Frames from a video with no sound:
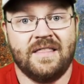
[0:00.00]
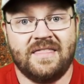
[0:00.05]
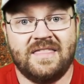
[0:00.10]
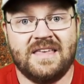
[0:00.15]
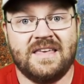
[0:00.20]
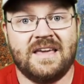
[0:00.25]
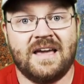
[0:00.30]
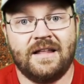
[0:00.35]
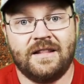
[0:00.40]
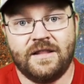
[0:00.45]

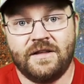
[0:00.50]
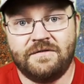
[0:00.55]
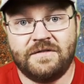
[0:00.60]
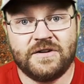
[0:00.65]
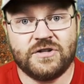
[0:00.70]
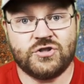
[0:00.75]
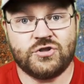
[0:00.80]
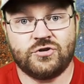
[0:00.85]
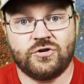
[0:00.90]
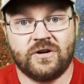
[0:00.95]
The
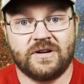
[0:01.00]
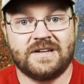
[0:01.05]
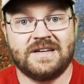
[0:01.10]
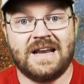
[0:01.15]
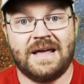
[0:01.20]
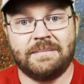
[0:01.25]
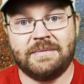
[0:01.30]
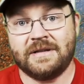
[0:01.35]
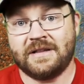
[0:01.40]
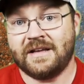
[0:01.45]
Elephant's Trunk
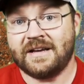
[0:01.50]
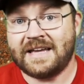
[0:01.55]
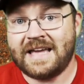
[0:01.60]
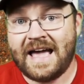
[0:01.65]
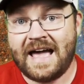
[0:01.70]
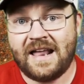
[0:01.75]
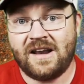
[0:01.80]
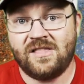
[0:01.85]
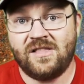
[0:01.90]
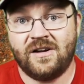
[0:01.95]
Nebula,
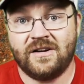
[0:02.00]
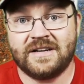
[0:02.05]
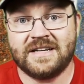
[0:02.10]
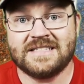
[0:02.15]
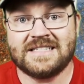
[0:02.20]
cataloged